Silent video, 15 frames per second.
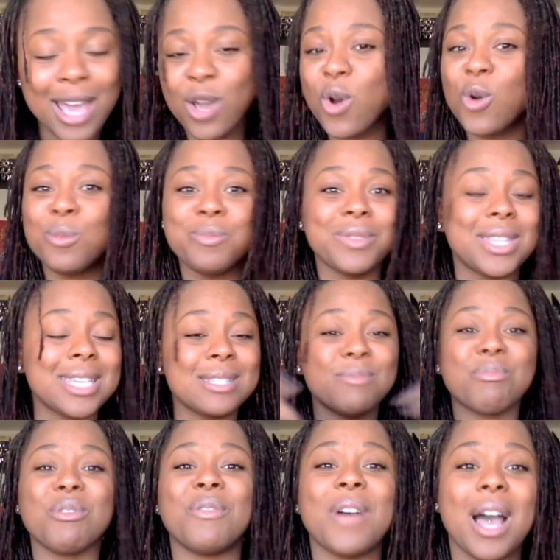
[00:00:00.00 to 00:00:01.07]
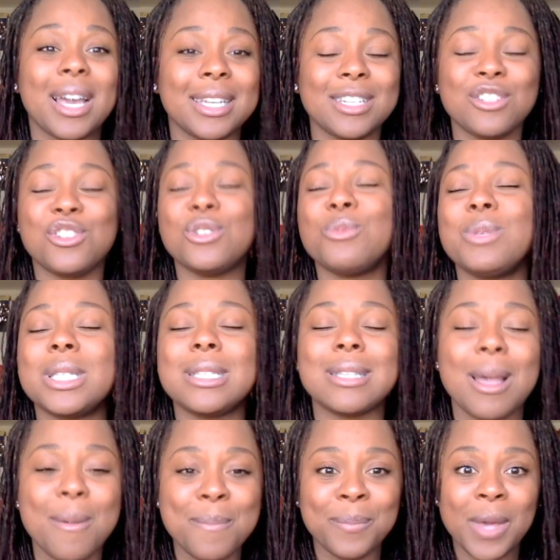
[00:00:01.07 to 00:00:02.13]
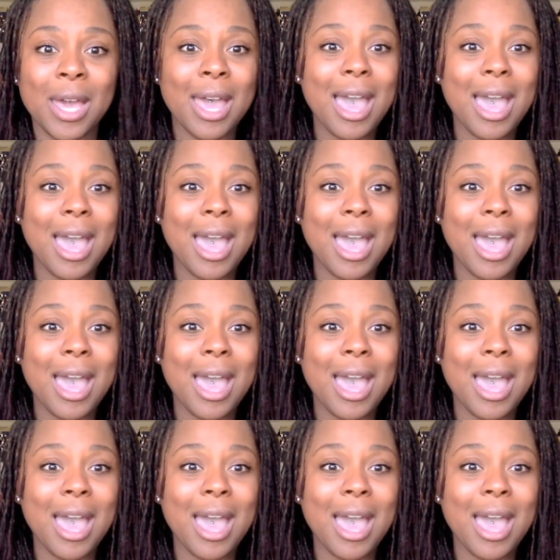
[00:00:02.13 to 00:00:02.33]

I hope this provided you with some